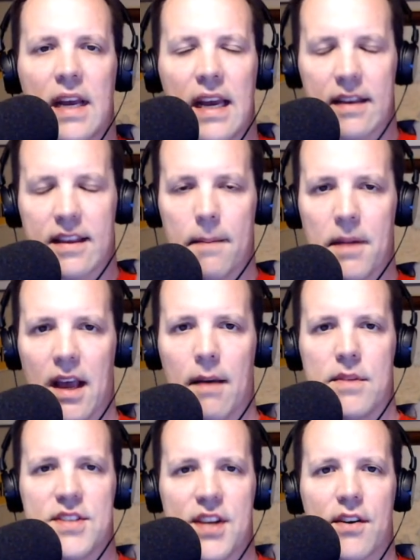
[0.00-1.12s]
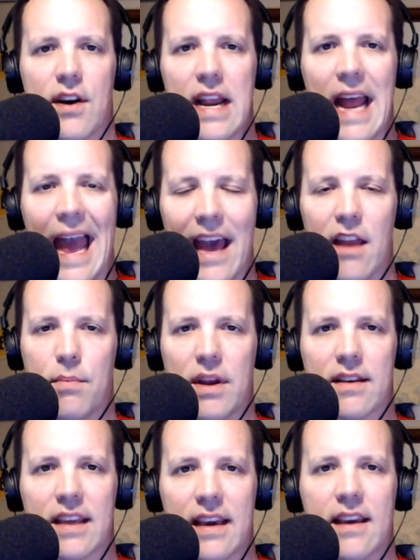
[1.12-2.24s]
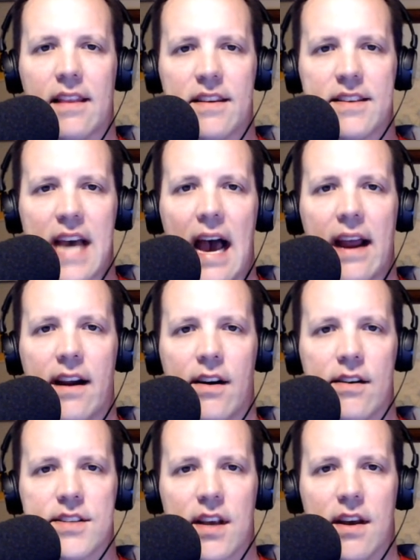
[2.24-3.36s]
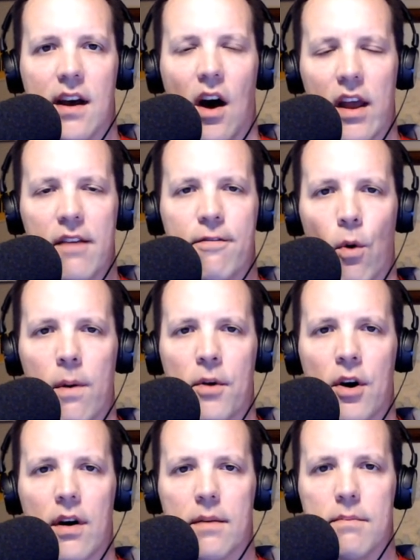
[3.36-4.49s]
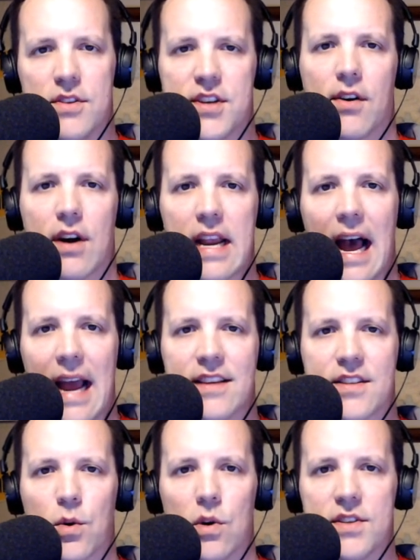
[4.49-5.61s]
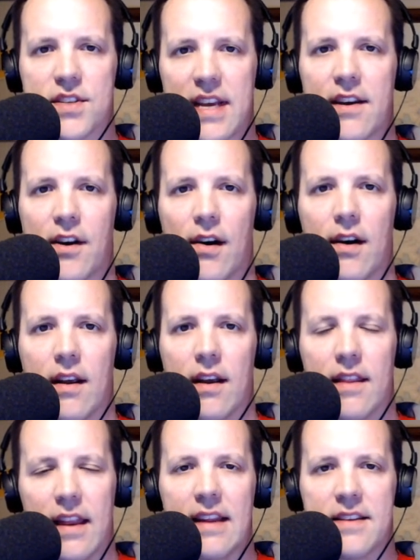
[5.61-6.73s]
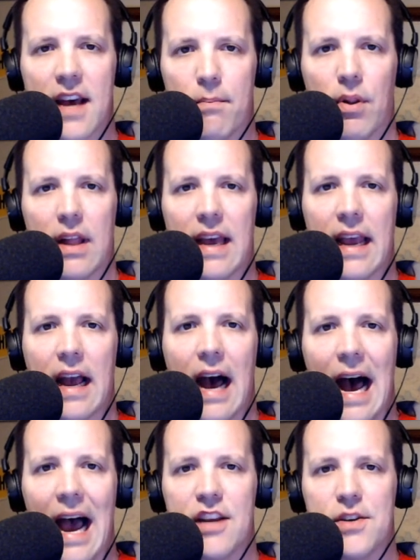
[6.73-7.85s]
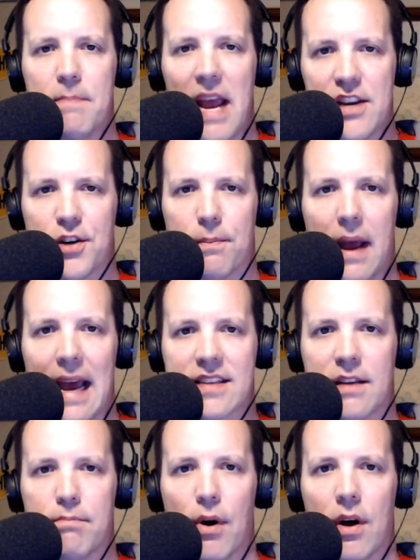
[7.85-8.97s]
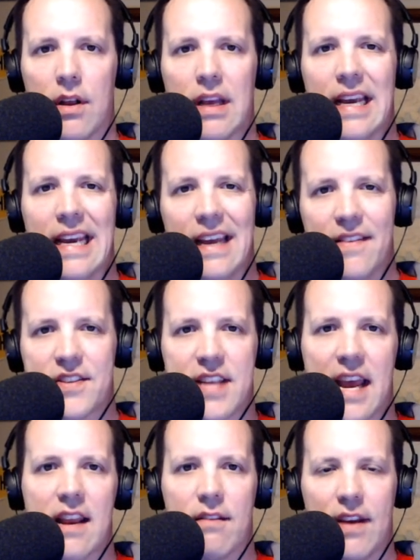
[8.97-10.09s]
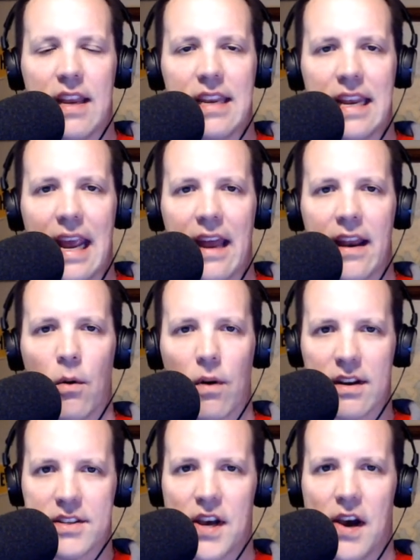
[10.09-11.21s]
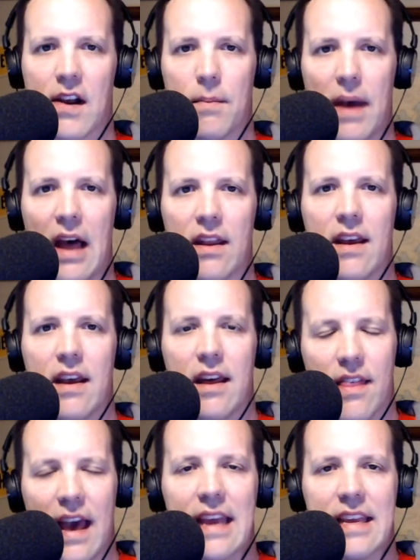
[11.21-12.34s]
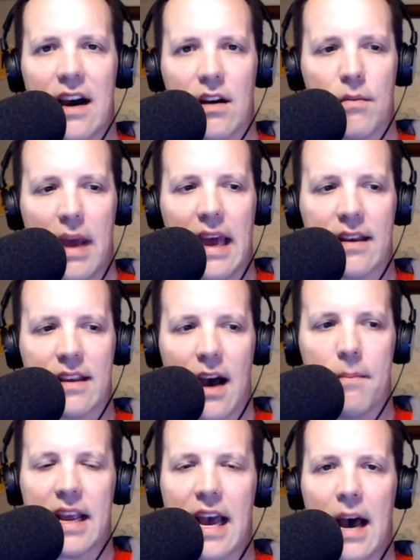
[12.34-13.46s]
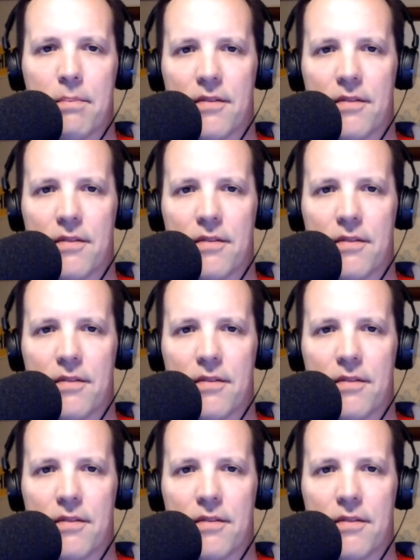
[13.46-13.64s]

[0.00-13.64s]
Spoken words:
And coming up, Missouri had been kicking the tires on a former Missouri high school center that ended up playing high major basketball in the state of Indiana. We're going to talk about that young man coming up.